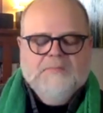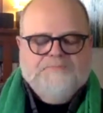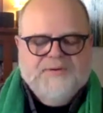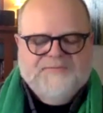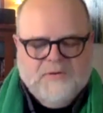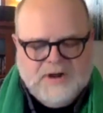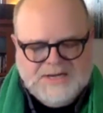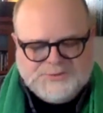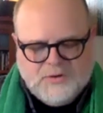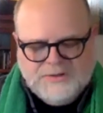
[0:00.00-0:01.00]
Before I
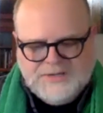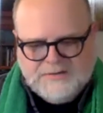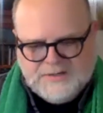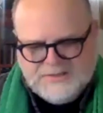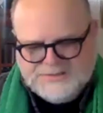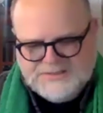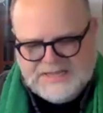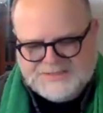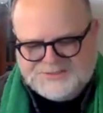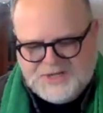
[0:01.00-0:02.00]
draw nearer to
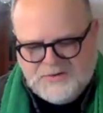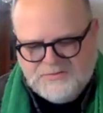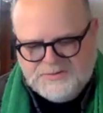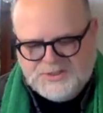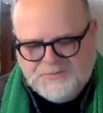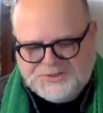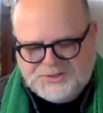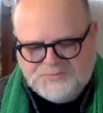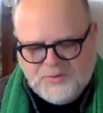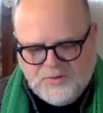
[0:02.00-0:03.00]
that stone to which you
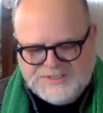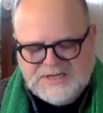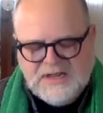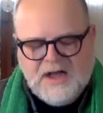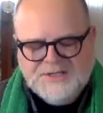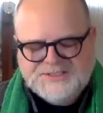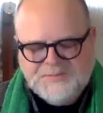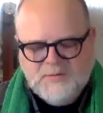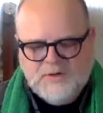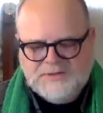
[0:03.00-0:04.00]
point, answer
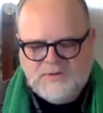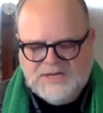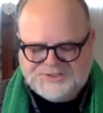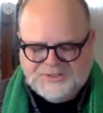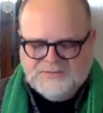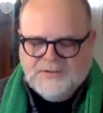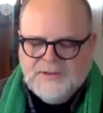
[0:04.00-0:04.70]
me one question.